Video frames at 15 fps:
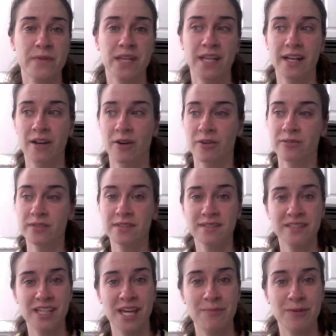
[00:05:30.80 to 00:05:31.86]
you know,
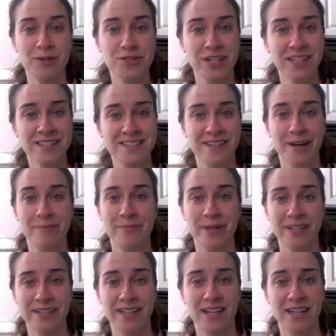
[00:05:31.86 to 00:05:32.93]
keep your chins up
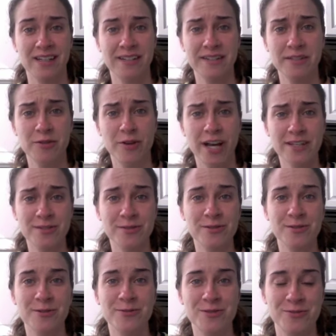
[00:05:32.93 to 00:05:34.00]
and you guys are
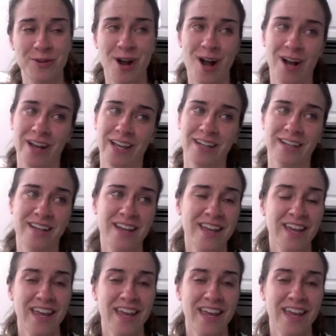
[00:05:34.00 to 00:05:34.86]
so strong and